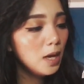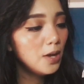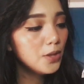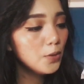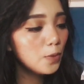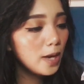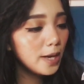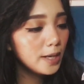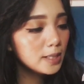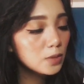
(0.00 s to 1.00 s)

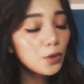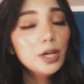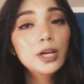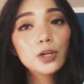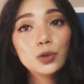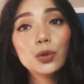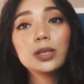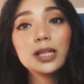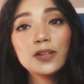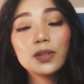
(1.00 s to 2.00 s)
Otherwise, or don't leave the